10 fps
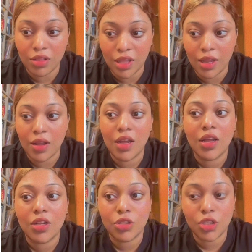the
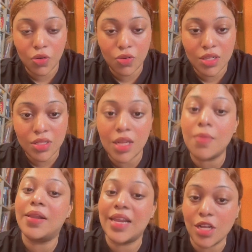children
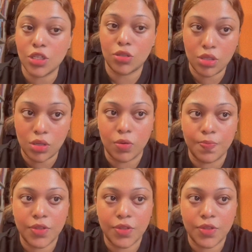in Malaysia too.